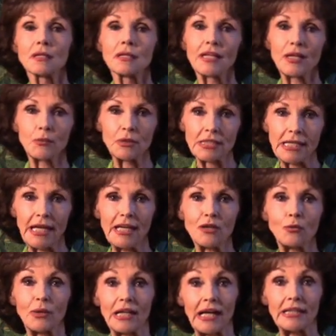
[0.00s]
They will
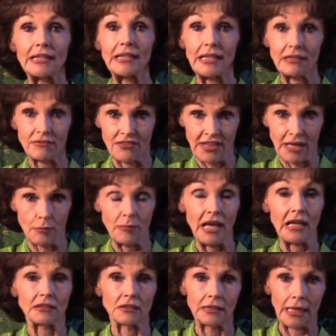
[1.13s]
take what I give them
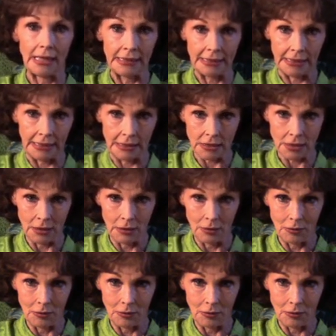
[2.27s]
and like it.